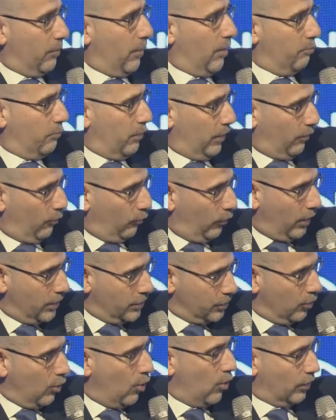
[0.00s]
but
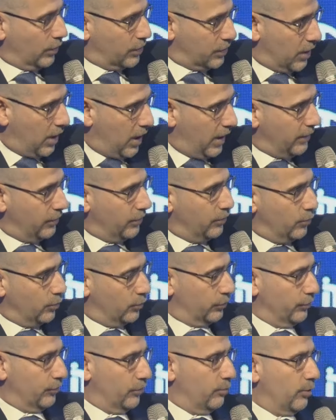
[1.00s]
runs alongside the
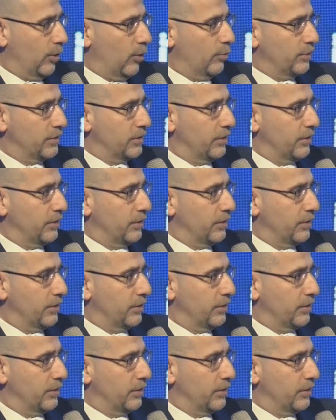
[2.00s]
nuclear diplomacy.